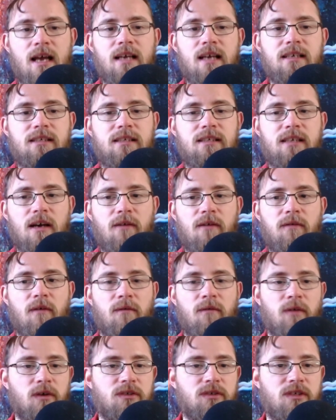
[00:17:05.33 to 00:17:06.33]
self
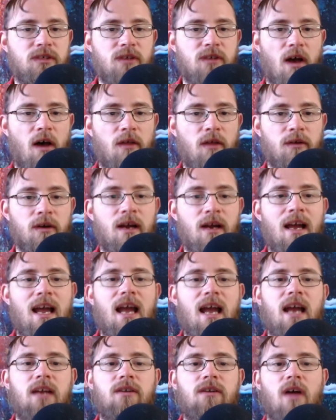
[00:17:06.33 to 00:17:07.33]
versus other,
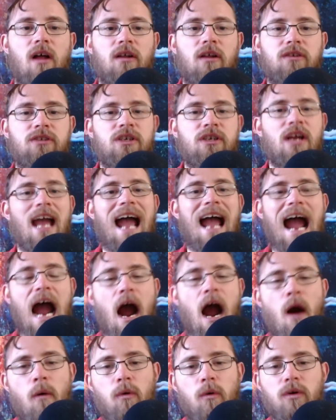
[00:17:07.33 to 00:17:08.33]
acknowledging
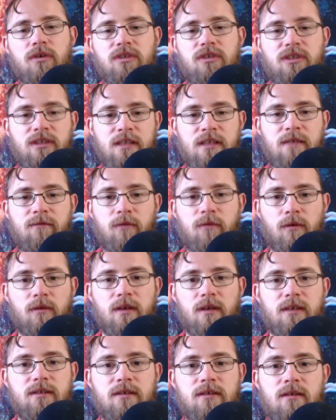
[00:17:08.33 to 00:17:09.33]
our
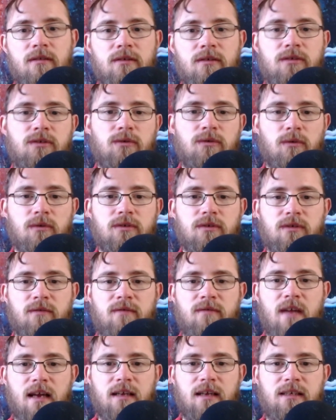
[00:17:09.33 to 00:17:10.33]
sinfulness, the source of
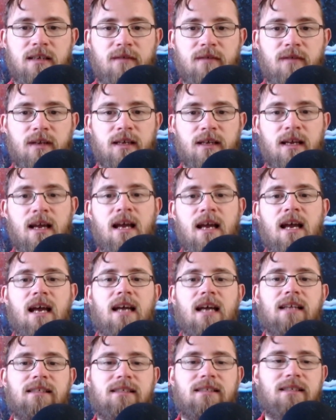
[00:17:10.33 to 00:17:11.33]
negativity,
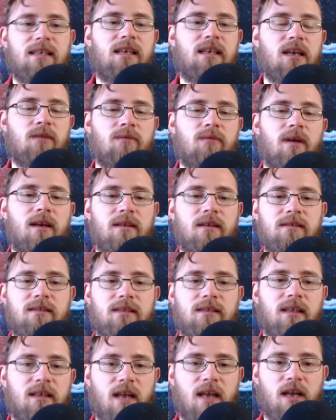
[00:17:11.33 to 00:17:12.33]
and seeking
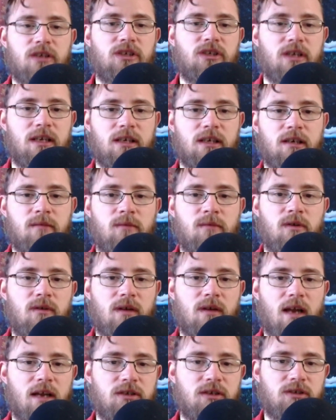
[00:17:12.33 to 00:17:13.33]
reconciliation and
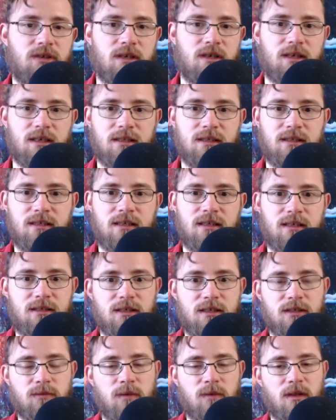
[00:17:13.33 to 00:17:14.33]
communication and
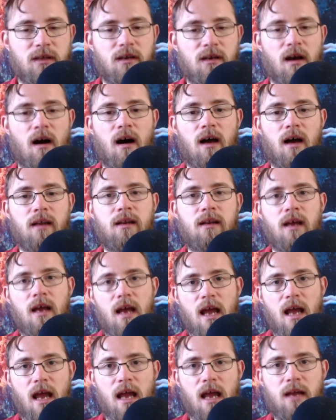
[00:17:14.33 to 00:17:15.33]
consensus with God
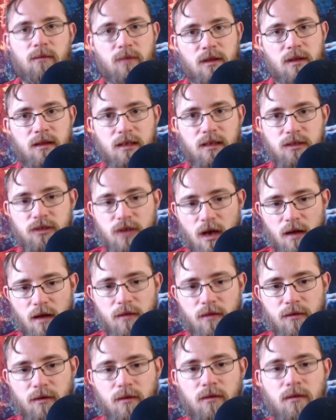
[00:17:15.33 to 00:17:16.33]
and with each
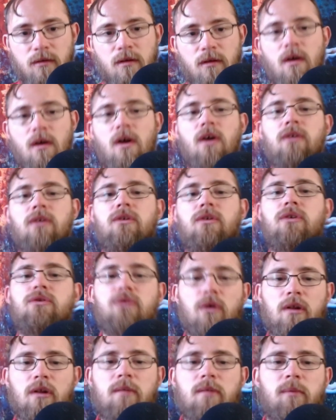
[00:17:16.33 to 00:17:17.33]
other. To
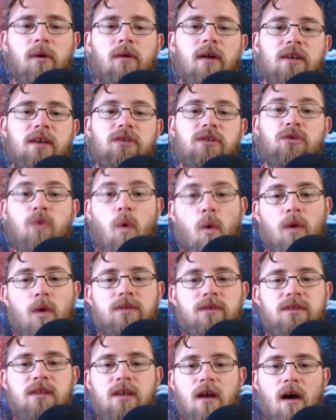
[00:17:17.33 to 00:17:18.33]
truly progress
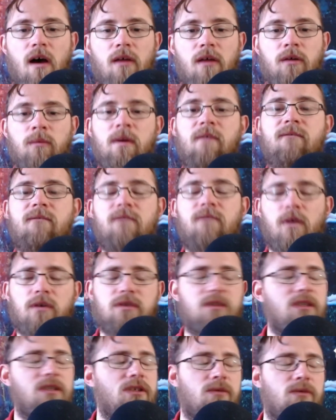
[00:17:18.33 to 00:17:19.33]
towards the other, we
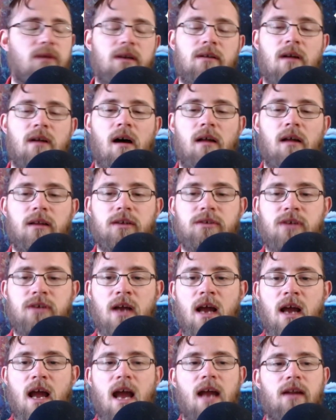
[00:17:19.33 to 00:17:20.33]
first need to acknowledge
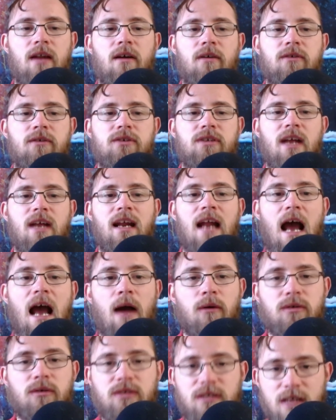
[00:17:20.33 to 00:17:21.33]
and understand
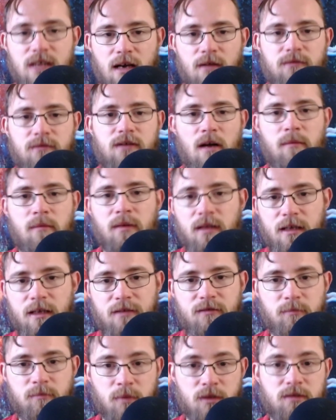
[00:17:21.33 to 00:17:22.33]
ourselves, our
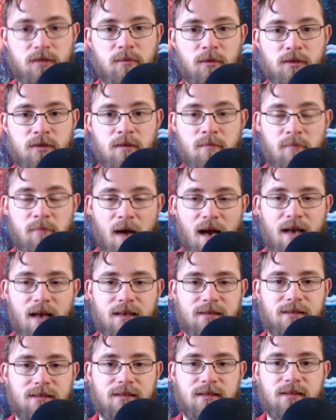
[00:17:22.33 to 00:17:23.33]
beliefs, principles, and
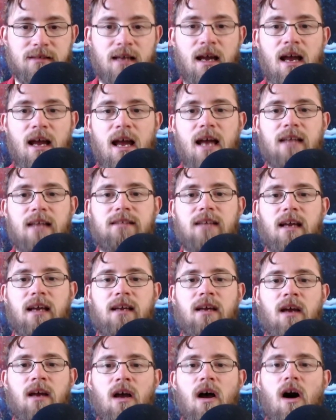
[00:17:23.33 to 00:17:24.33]
biases. It's
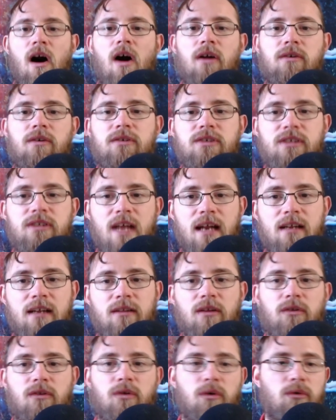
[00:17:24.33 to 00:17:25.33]
like understanding
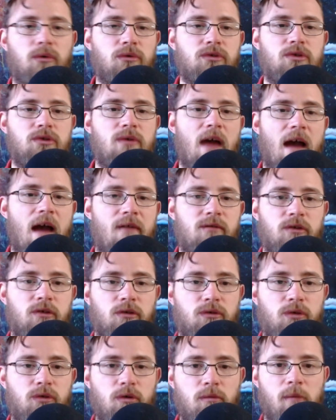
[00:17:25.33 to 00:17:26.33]
the tools you have in your
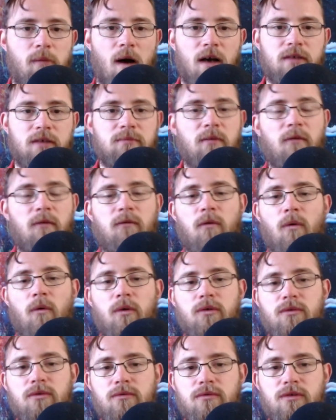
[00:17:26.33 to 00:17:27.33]
toolbox before
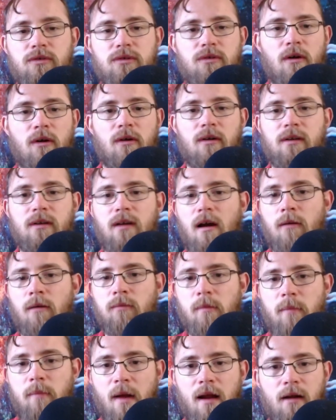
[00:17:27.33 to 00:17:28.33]
you start a
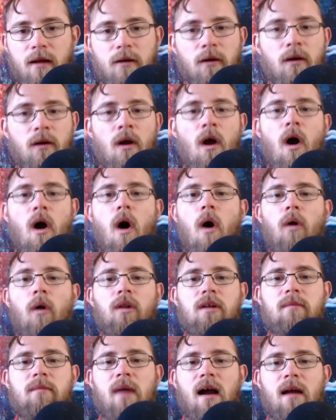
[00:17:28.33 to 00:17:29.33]
repair.
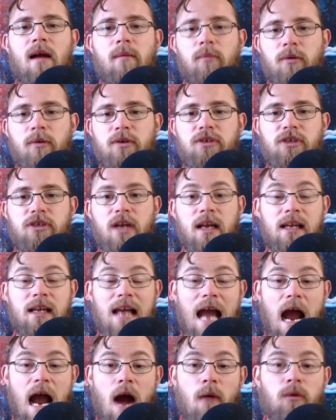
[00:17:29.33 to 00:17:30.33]
Only by
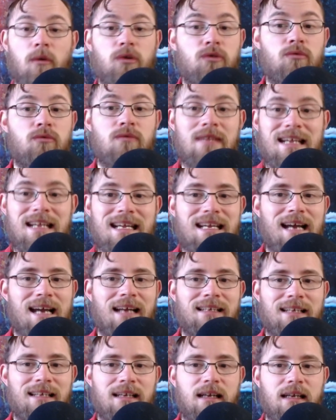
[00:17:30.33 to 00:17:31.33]
appreciating our unique
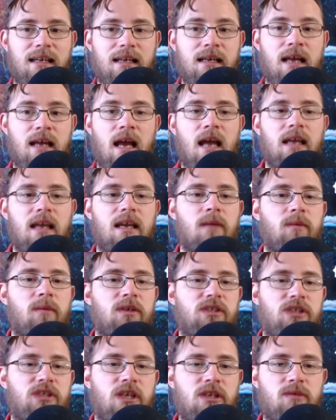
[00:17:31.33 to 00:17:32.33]
identity can we
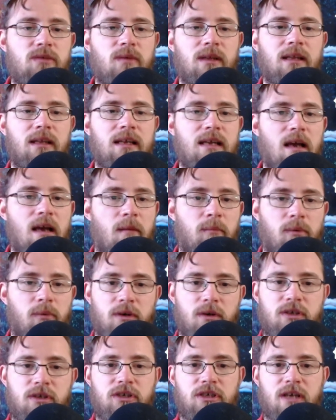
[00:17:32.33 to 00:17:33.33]
genuinely
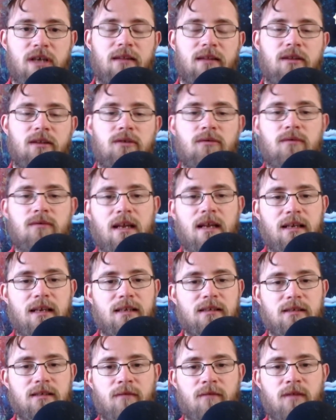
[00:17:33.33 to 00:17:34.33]
appreciate the
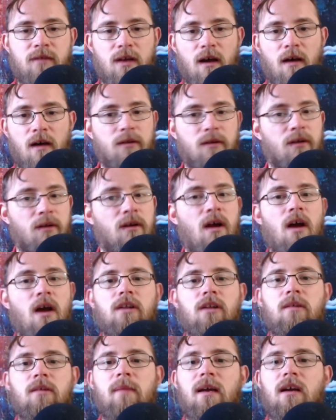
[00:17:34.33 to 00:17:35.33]
uniqueness of the other.
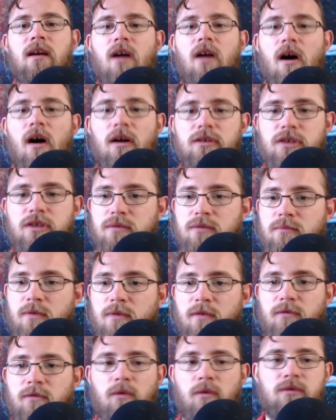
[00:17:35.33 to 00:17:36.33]
To make a conscious
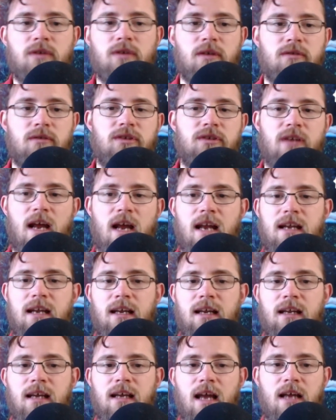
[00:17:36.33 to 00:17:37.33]
move towards understanding
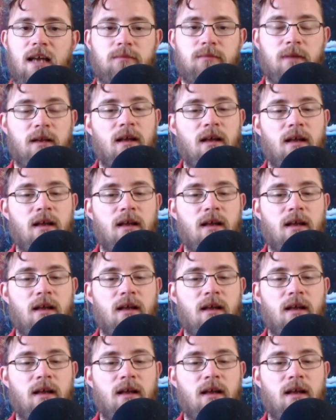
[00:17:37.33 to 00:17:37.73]
and engagement,